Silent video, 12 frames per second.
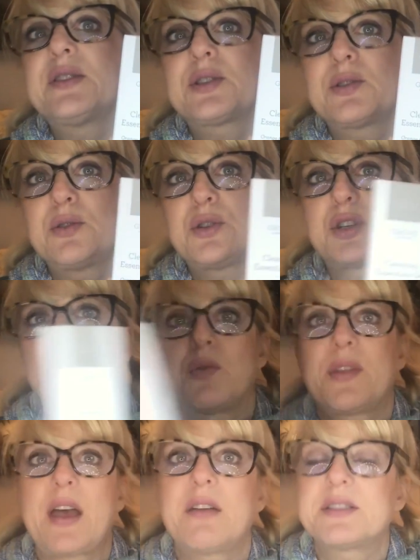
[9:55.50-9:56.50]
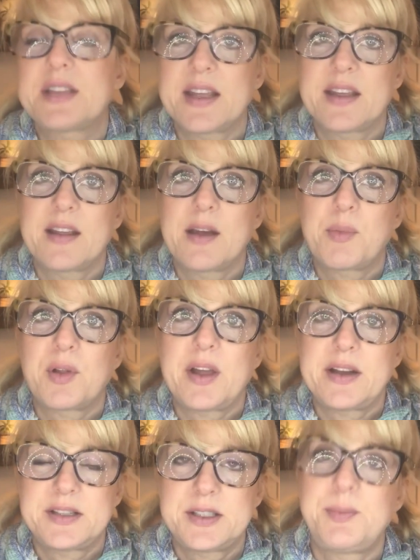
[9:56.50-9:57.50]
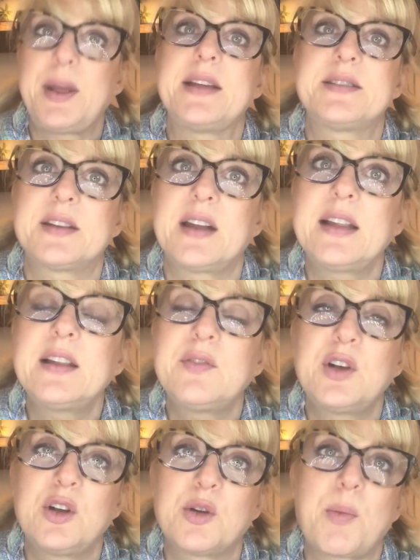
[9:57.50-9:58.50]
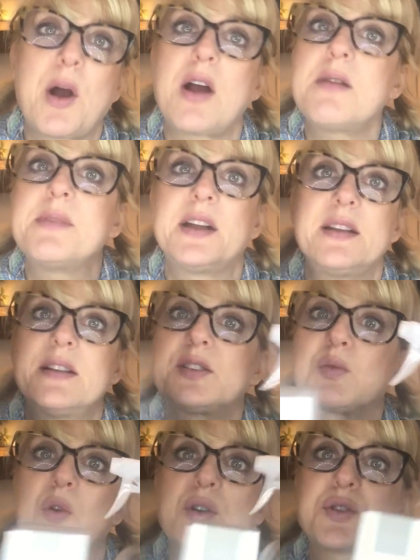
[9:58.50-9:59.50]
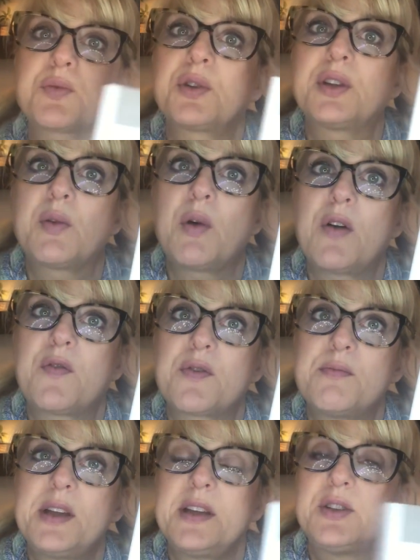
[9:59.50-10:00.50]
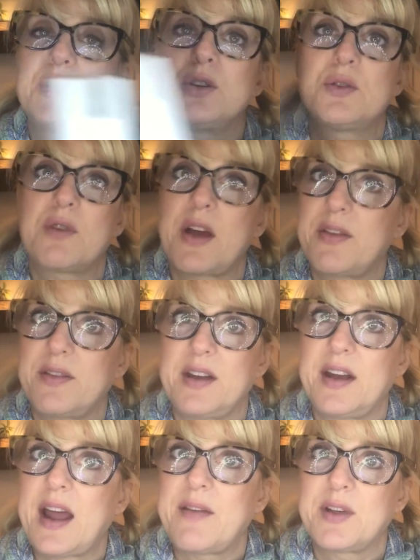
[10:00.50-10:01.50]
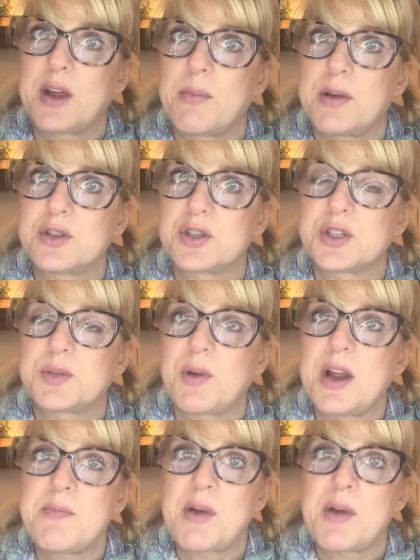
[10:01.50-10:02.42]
solution without taking up a lot of space. And I live in an apartment, and this works really well for me too, rather than having a bunch of spray